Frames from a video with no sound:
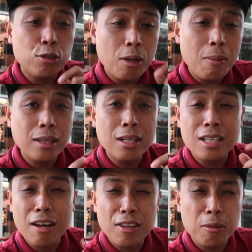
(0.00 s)

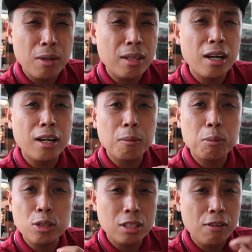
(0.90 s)
Fundamentals have not been there
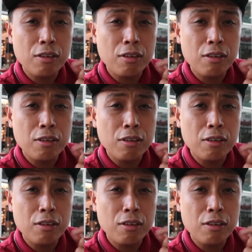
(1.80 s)
yet, because